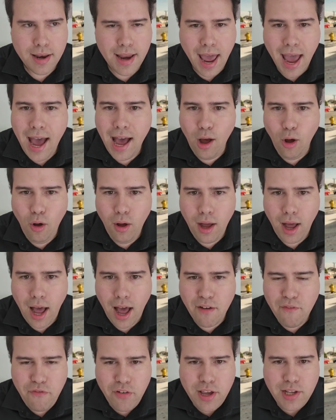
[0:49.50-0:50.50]
Now
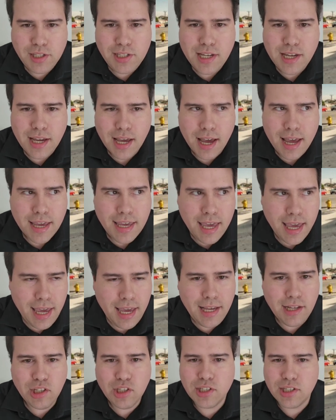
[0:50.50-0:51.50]
I'm facing a
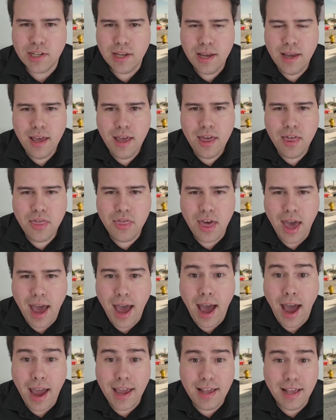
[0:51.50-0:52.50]
case
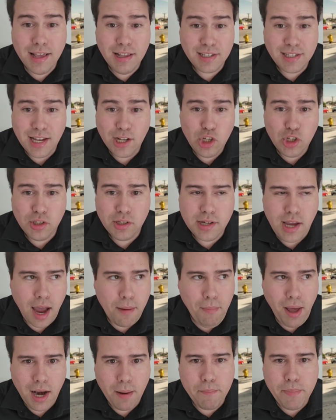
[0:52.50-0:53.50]
that
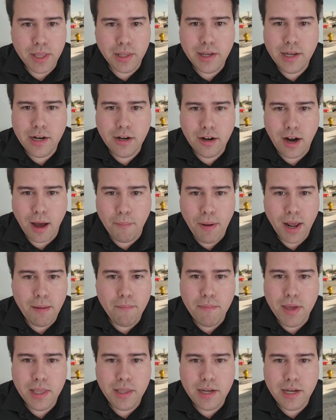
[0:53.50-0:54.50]
I'm not a billionaire. I'm
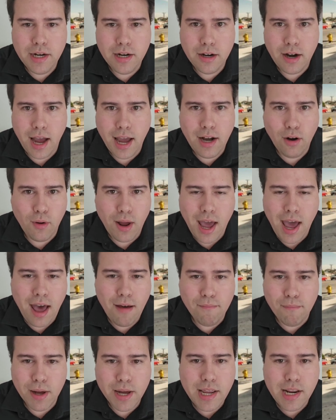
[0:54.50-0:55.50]
not a millionaire. I don't
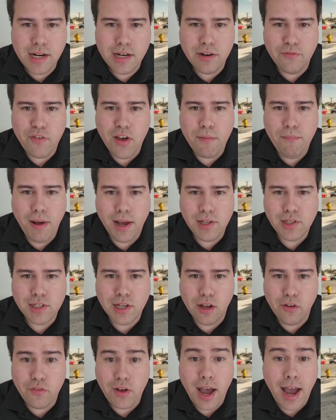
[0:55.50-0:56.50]
have money to defend
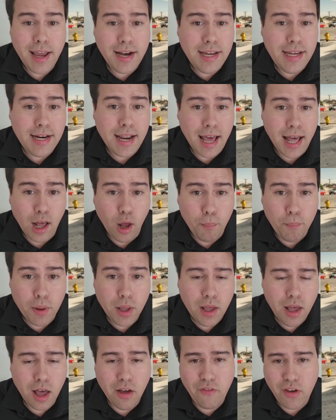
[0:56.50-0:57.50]
myself. I need
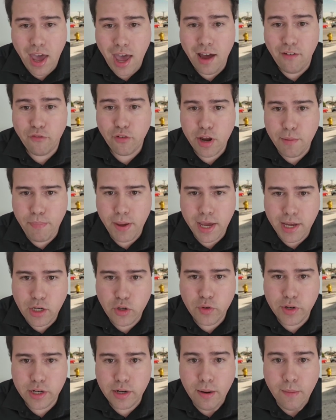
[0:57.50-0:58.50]
help of every
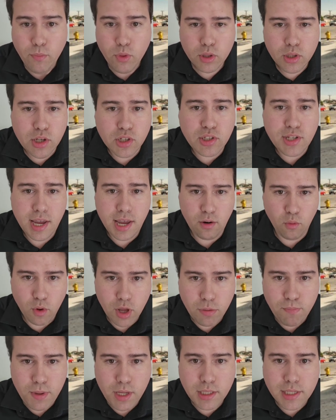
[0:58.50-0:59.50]
patriot to stand
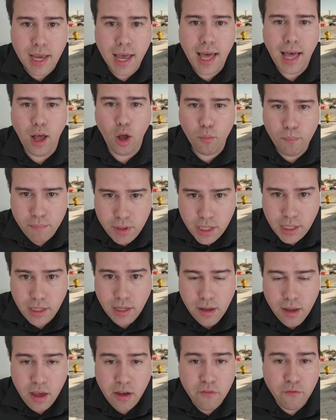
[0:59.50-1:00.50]
with me, to help
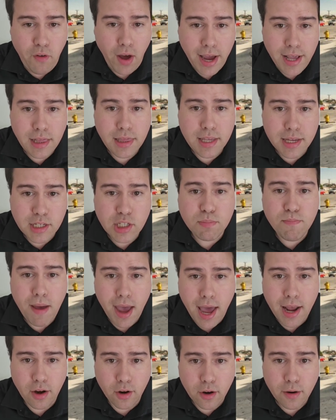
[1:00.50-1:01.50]
me fight this
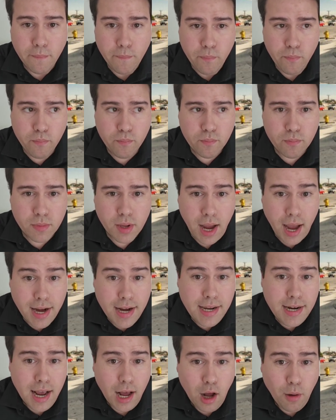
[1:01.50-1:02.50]
matter.
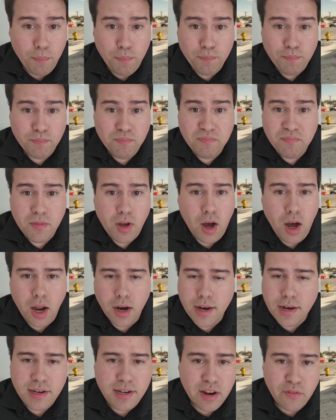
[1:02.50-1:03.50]
I need help
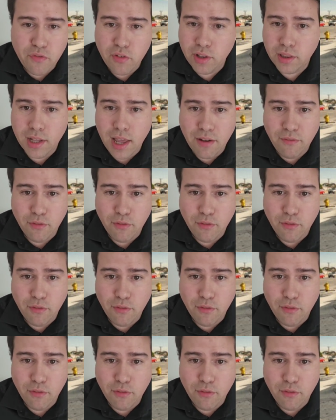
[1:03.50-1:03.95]
on different